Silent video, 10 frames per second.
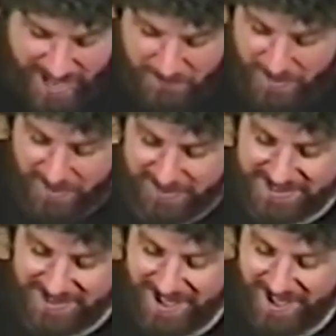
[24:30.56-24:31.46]
top all
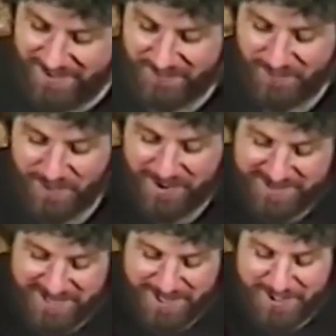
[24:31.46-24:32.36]
this off, when our
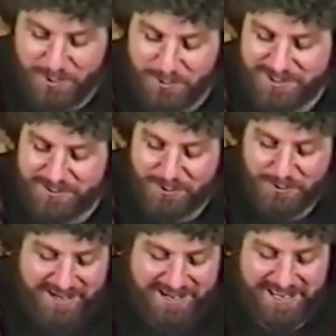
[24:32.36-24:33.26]
teacher was
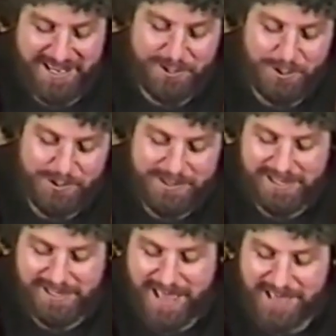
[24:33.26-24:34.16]
through reading, he turned to
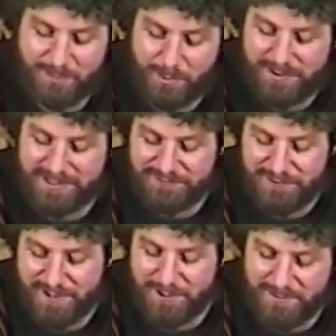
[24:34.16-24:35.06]
the class, pointed his
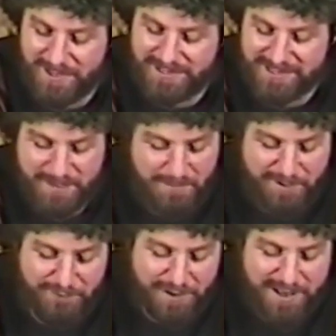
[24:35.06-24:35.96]
finger at me, and said,
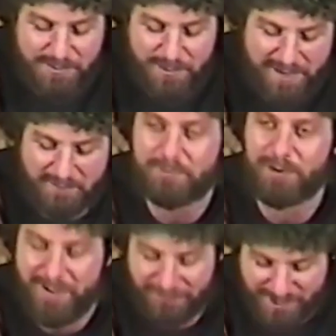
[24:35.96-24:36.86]
my friends, we have a
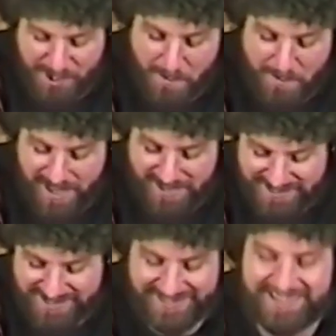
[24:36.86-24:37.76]
prophet in our
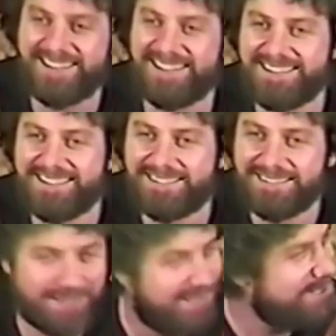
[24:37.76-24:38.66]
midst.
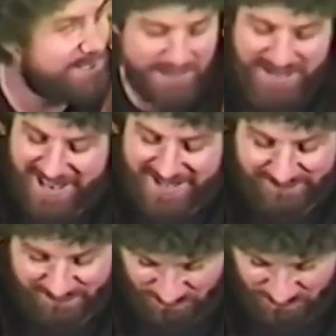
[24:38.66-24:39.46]
He sure did.